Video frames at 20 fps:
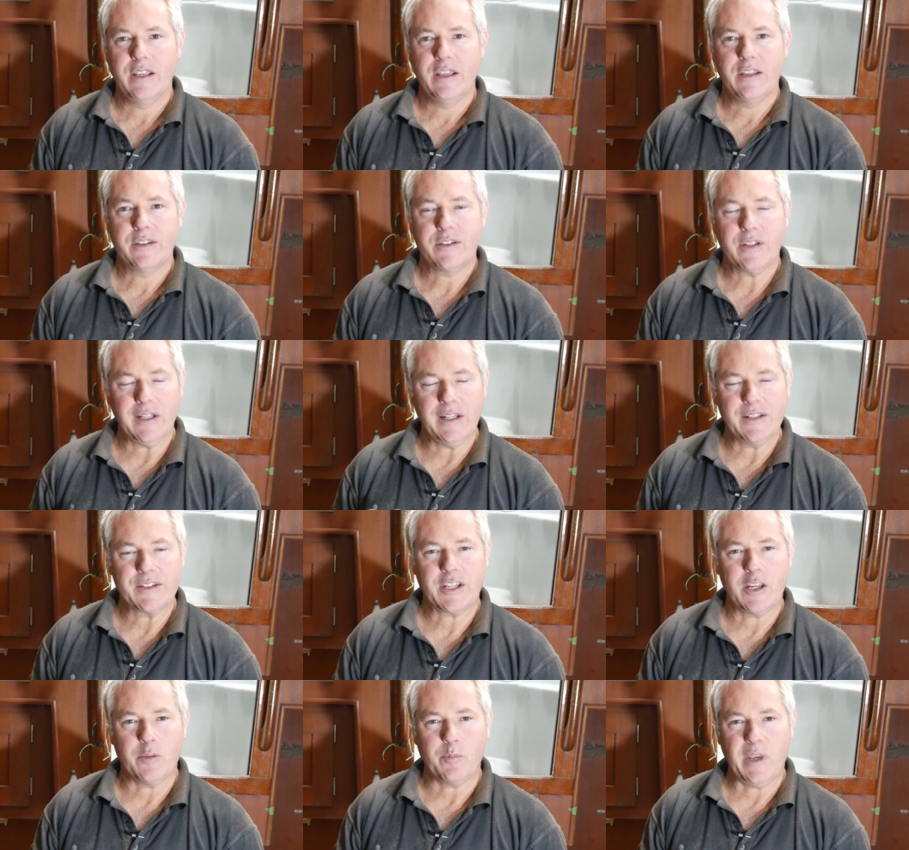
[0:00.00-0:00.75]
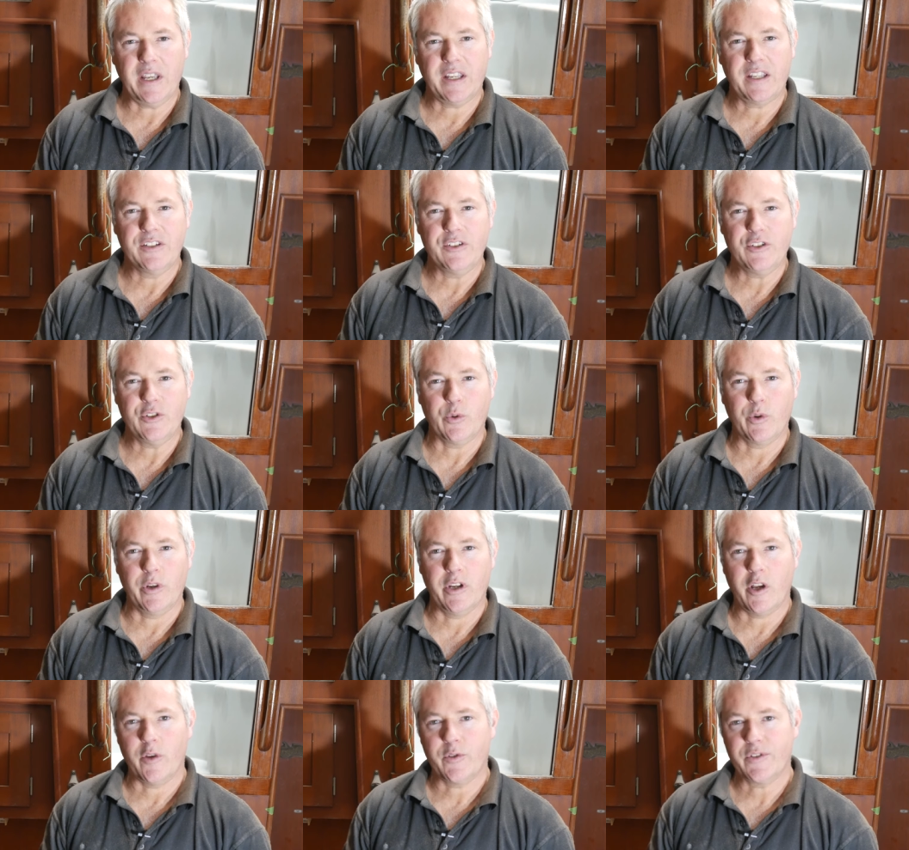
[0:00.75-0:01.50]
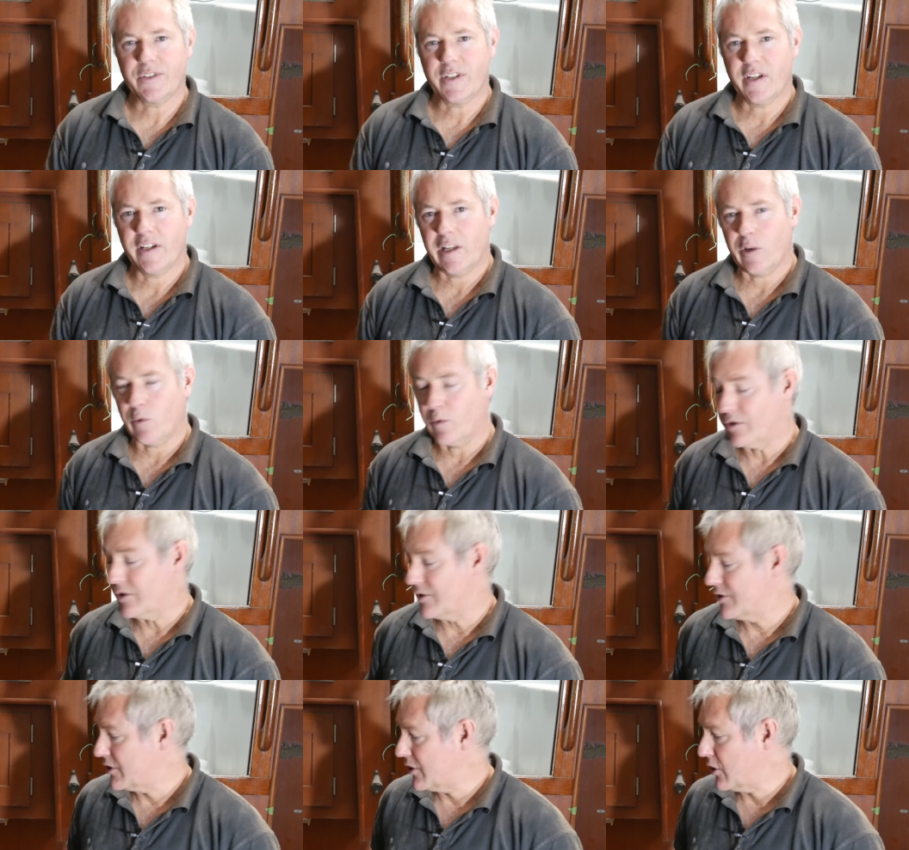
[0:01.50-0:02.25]
So let's get back into it. I'll start out
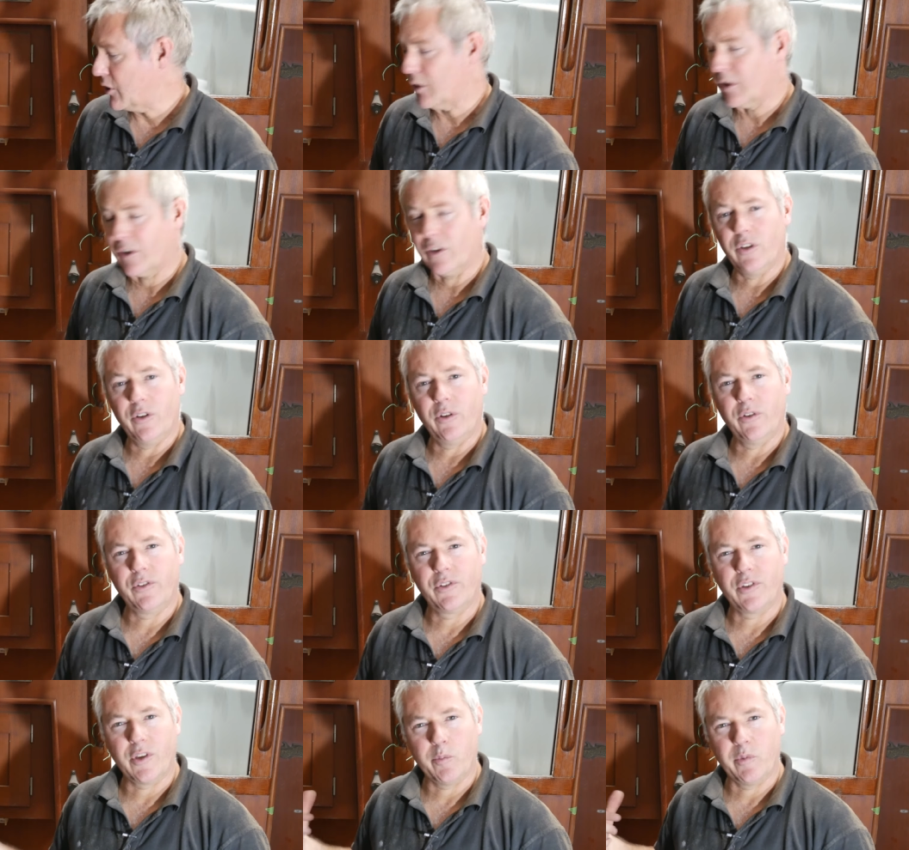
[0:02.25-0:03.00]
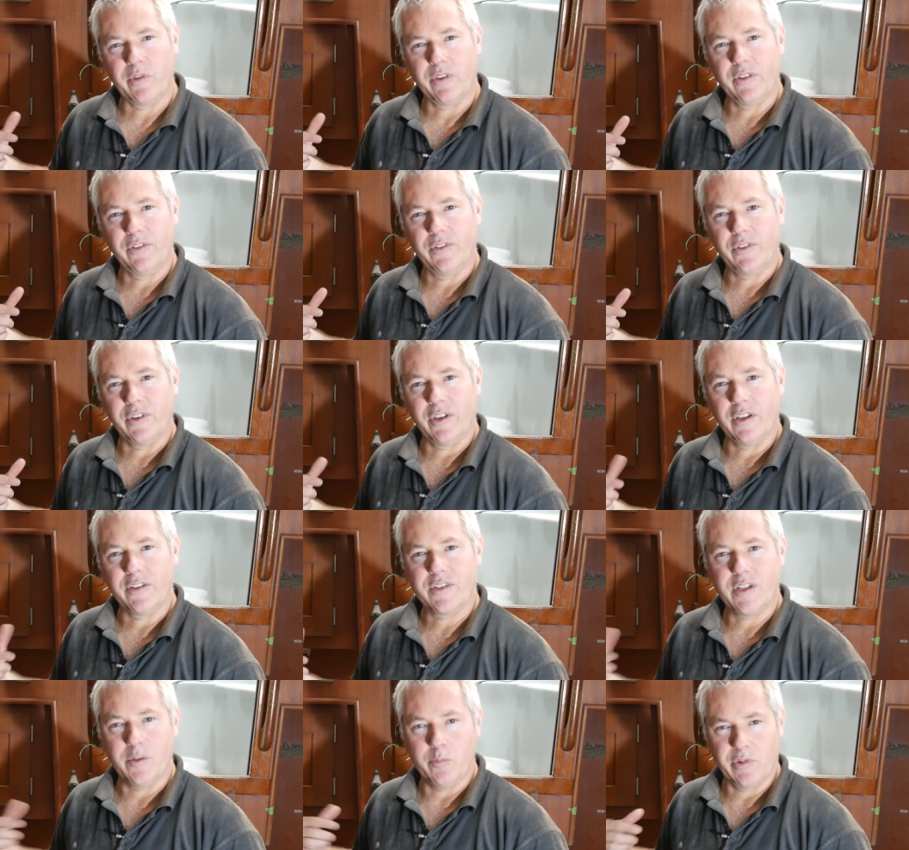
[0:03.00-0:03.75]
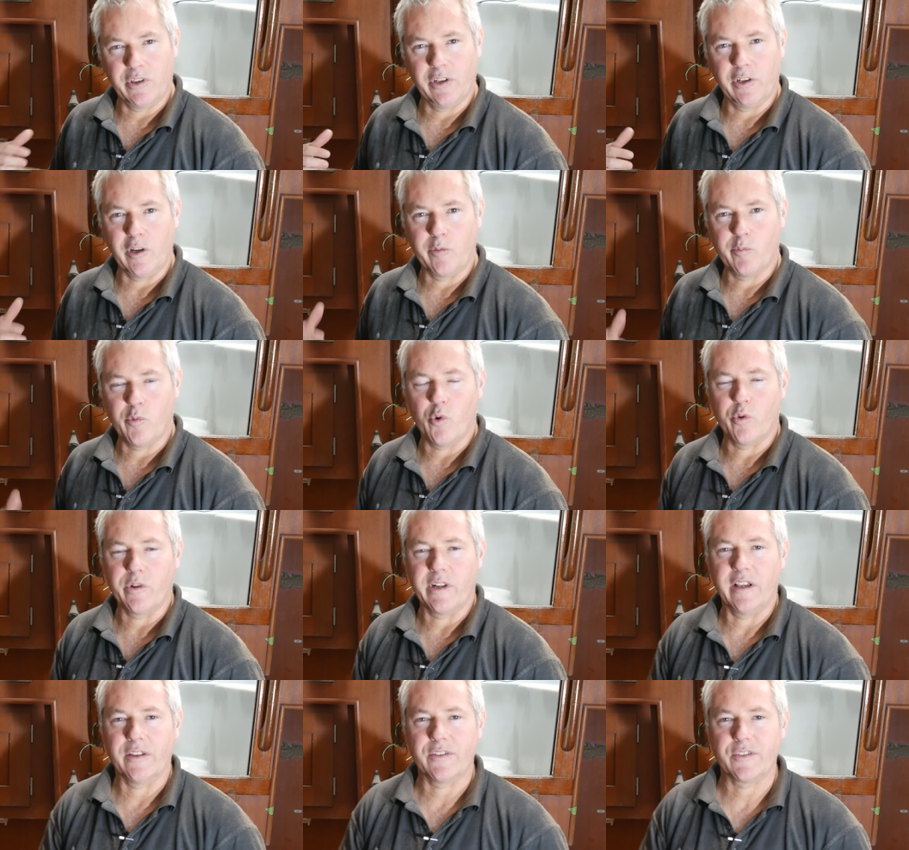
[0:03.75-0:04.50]
with just showing you some of this uh, timber that I
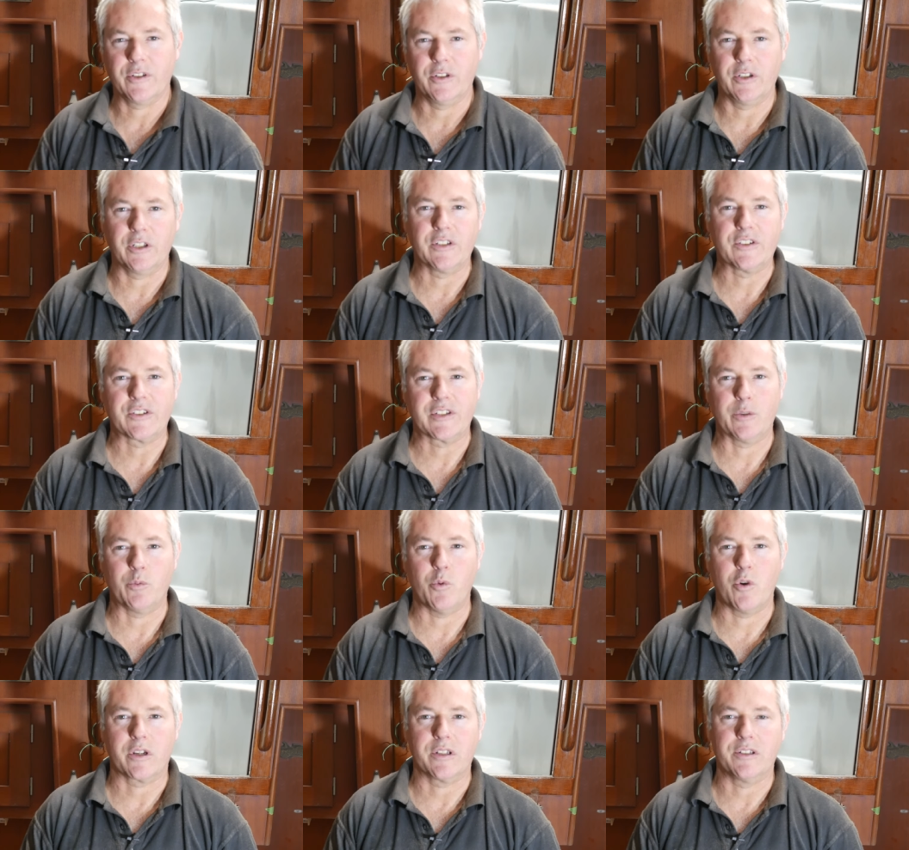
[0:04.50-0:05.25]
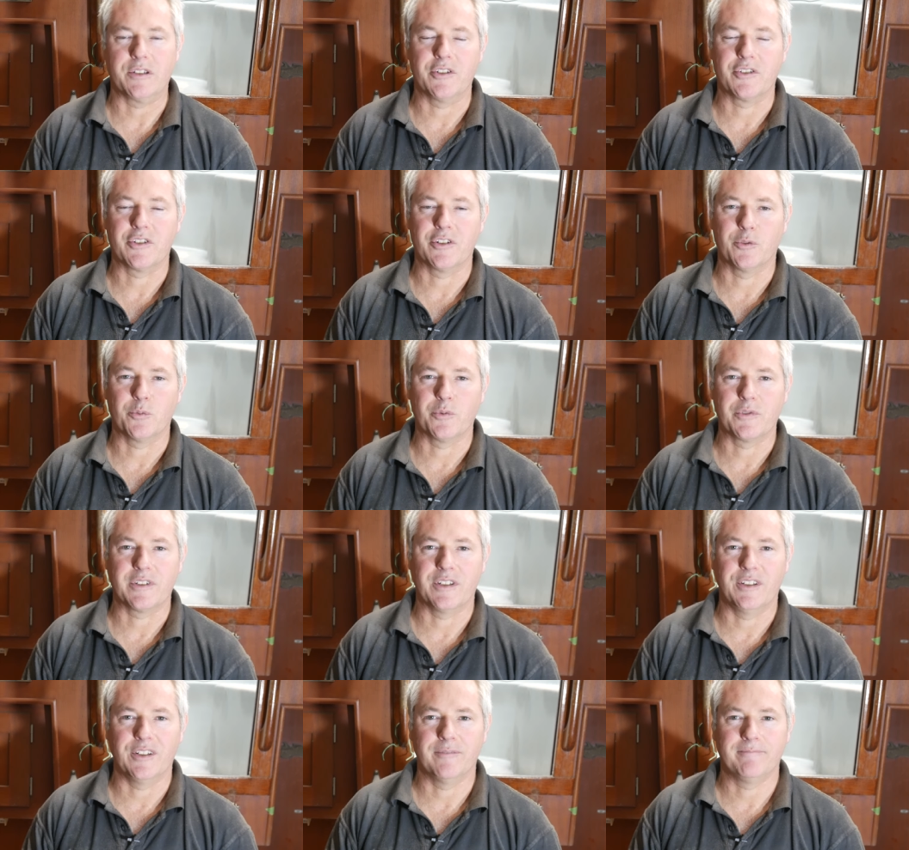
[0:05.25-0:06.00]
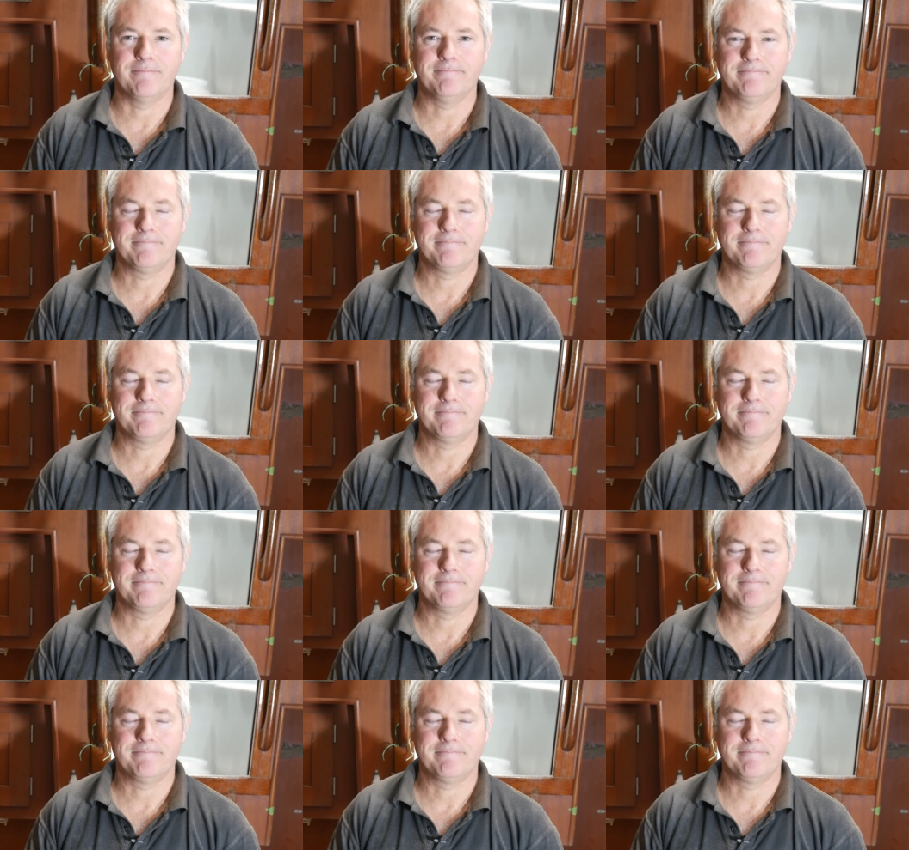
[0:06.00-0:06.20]
pulled out so you can see what condition it was in.